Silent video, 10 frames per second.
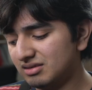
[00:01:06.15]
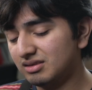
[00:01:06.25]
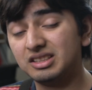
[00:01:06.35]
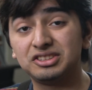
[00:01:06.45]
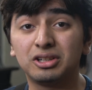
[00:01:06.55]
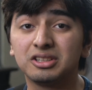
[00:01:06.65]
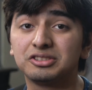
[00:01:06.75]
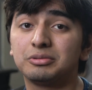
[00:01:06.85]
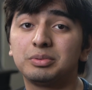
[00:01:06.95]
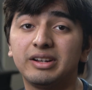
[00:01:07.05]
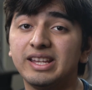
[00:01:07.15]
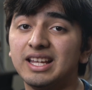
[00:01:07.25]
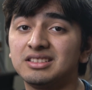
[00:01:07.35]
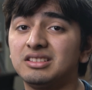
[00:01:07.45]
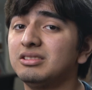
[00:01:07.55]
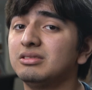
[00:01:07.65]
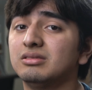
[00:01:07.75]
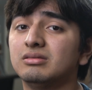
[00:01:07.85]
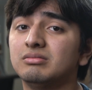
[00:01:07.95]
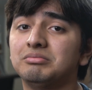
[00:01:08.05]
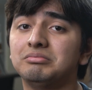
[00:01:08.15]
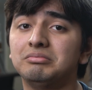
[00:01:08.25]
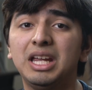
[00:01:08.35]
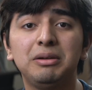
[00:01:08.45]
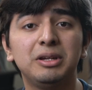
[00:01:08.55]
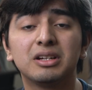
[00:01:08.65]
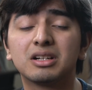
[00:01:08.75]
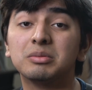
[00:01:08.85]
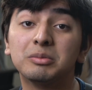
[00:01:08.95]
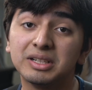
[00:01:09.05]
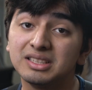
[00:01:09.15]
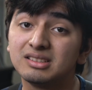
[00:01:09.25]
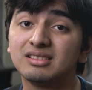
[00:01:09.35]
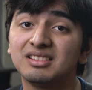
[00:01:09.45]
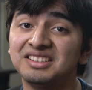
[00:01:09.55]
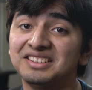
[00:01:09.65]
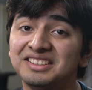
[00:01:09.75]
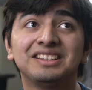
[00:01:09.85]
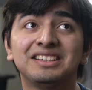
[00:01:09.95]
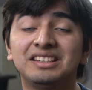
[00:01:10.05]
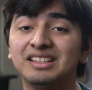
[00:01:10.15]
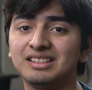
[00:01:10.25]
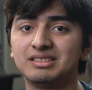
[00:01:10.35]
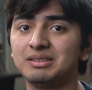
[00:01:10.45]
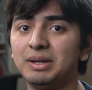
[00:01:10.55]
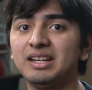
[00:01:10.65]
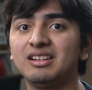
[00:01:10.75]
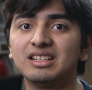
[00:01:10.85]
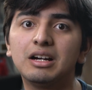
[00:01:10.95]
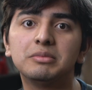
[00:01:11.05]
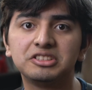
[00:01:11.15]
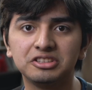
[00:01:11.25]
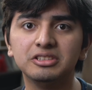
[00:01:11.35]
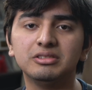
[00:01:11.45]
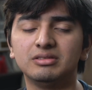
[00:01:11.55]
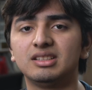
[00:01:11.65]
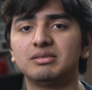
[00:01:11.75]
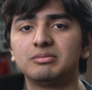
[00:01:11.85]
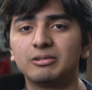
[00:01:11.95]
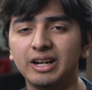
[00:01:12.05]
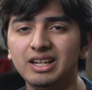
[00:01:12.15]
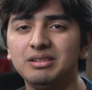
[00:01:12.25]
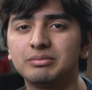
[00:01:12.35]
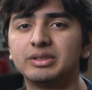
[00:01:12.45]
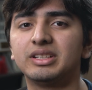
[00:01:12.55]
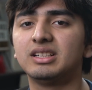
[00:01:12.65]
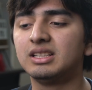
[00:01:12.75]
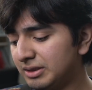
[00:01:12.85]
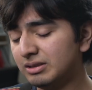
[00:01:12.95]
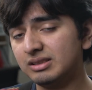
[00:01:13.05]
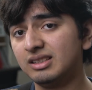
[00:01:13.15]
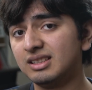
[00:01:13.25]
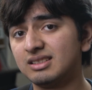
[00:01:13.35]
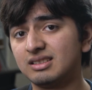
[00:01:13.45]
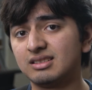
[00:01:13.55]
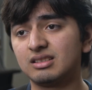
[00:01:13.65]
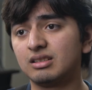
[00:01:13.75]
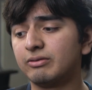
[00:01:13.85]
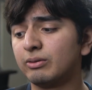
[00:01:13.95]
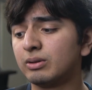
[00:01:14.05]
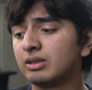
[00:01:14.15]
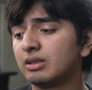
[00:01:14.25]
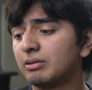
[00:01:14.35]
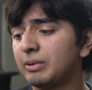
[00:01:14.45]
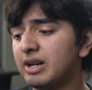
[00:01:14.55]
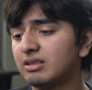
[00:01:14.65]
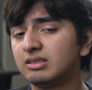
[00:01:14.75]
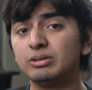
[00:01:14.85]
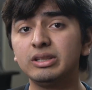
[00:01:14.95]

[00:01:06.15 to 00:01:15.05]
this charge will probably last you maybe a couple months. Depending on how much you use it, right? But I've been using this for around 2